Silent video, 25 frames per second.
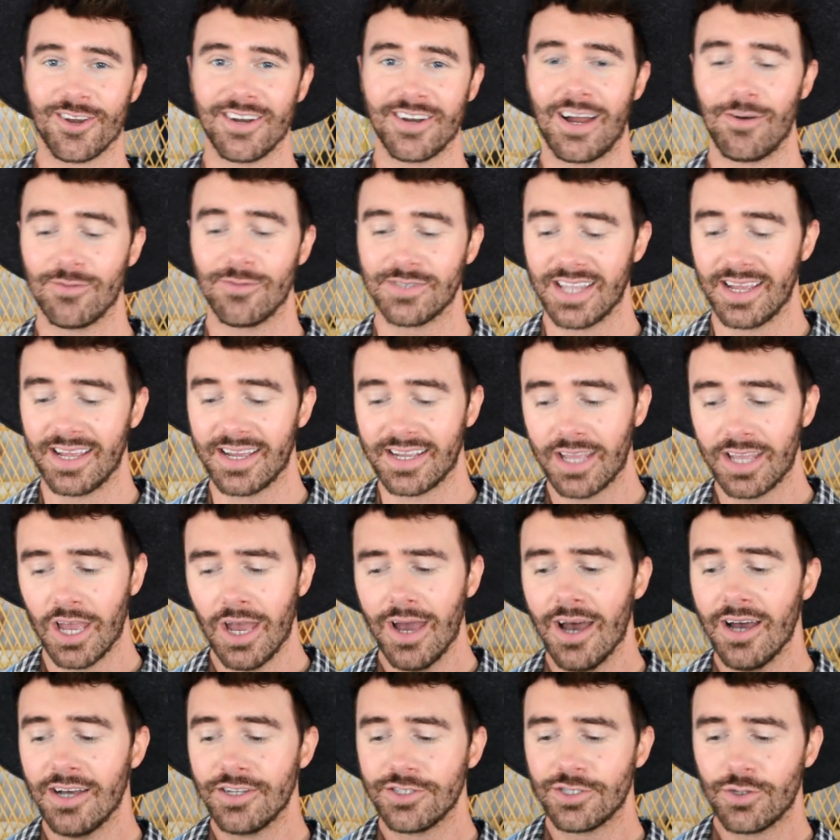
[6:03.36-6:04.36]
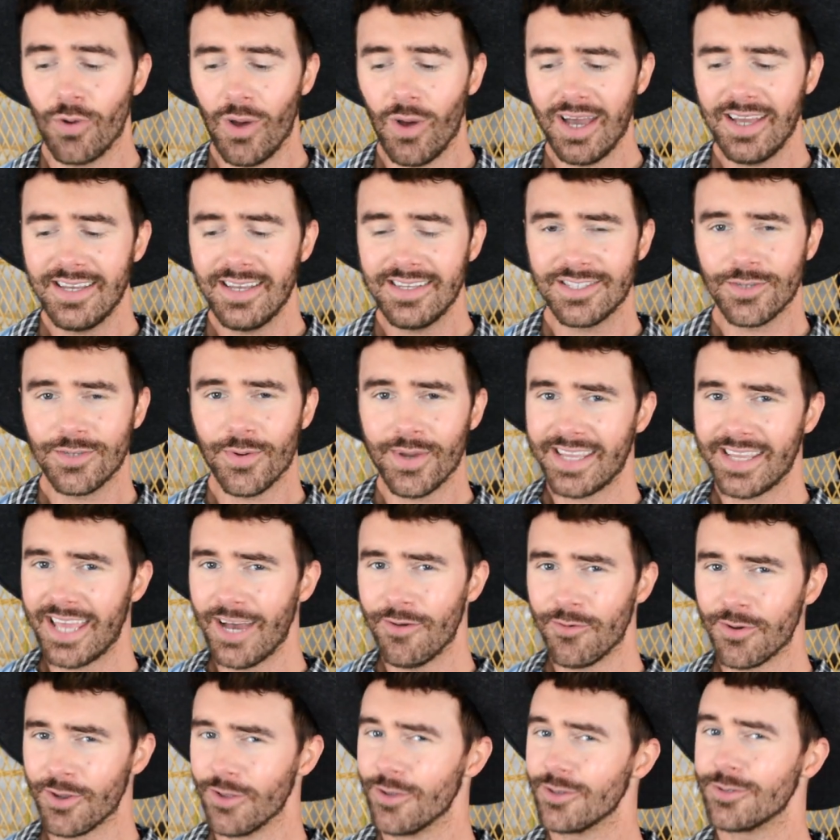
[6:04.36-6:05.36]
and I was like, do I, do I
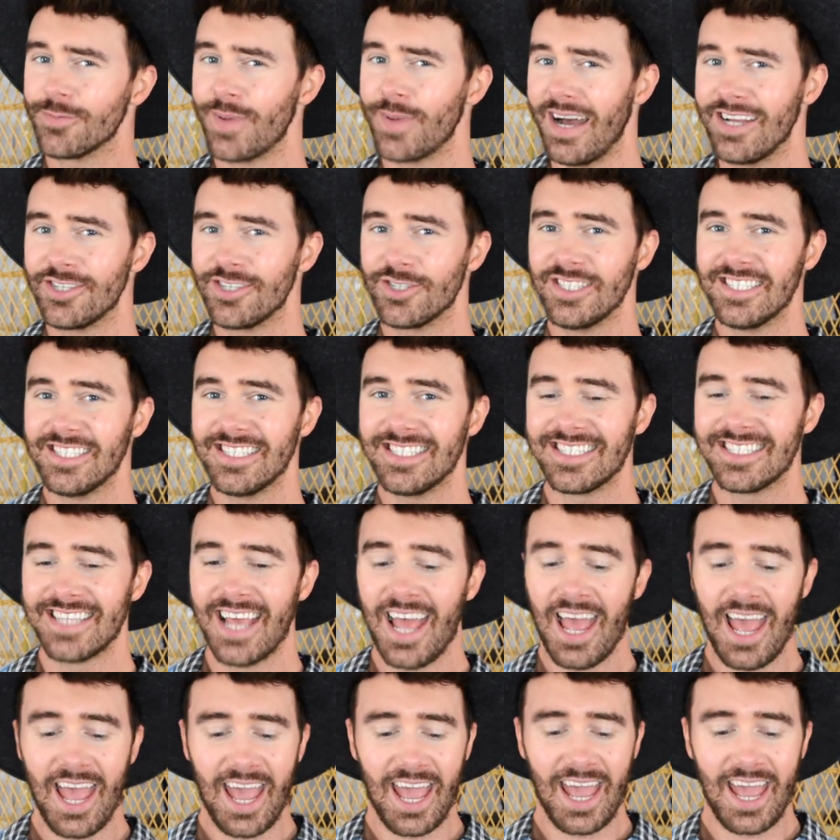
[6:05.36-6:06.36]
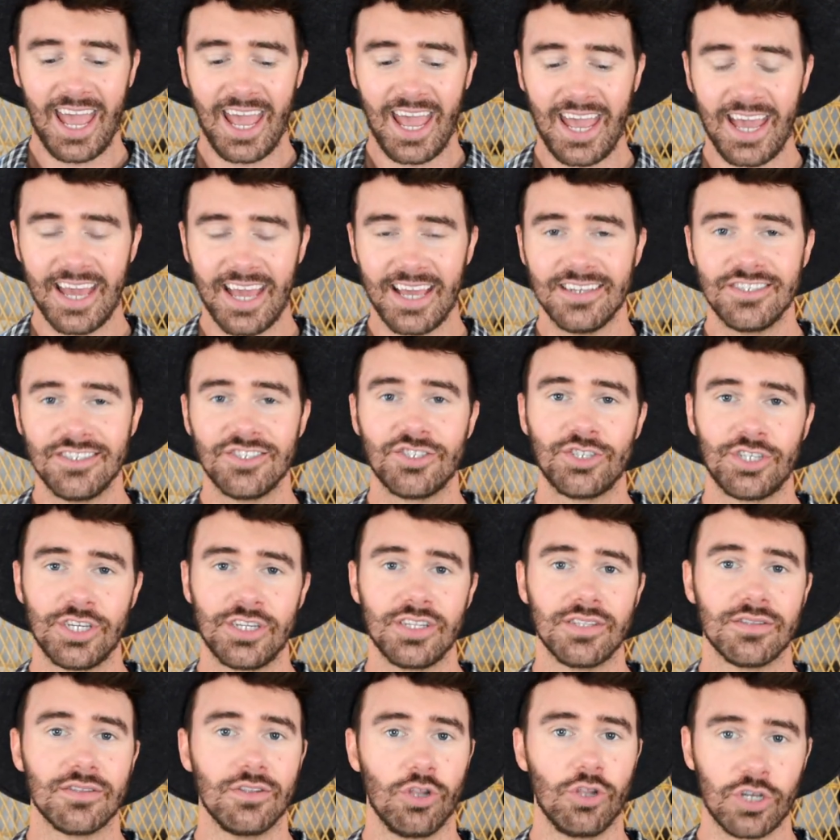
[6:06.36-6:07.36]
get one of those patches? And
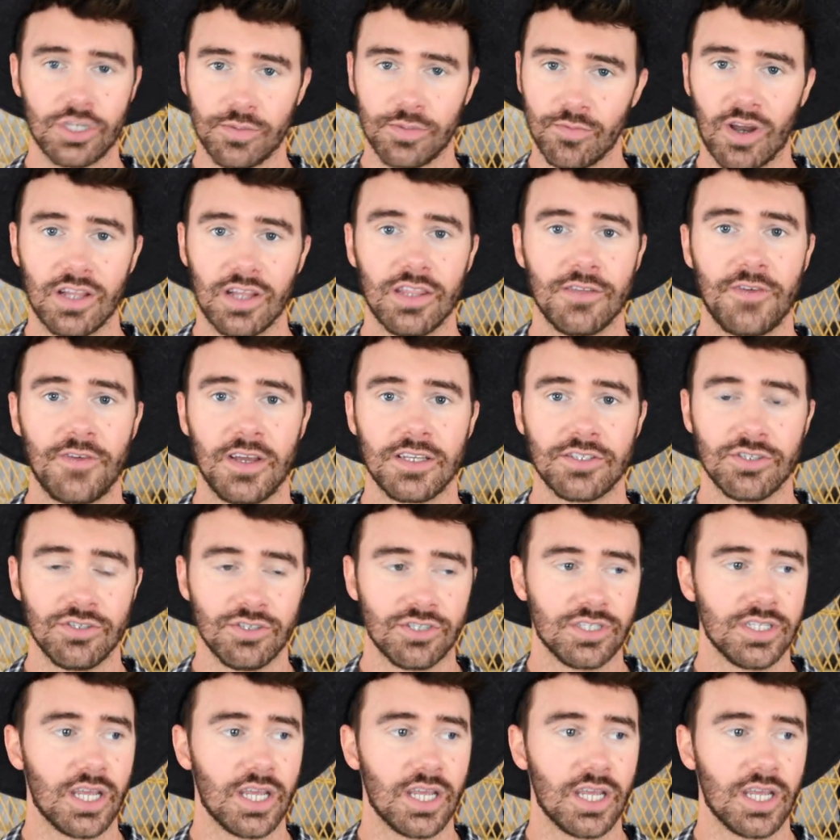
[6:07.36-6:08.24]
she looked me right in the face and she's